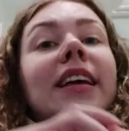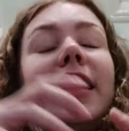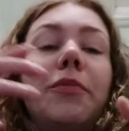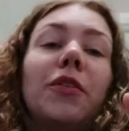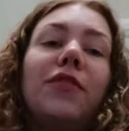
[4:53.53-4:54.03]

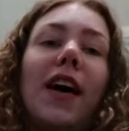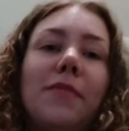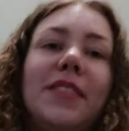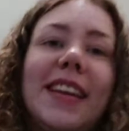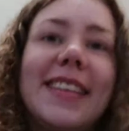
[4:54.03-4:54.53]
He put a
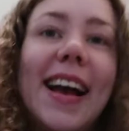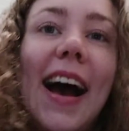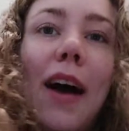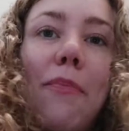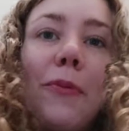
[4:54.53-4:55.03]
5%
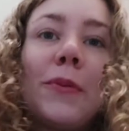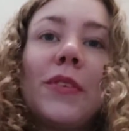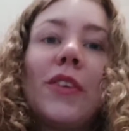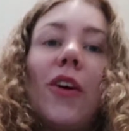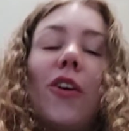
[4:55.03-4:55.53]
cap
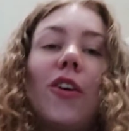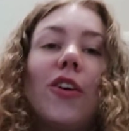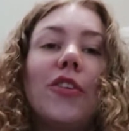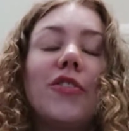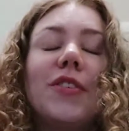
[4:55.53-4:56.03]

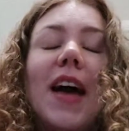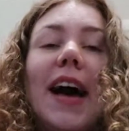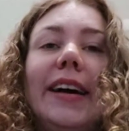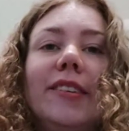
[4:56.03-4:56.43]
on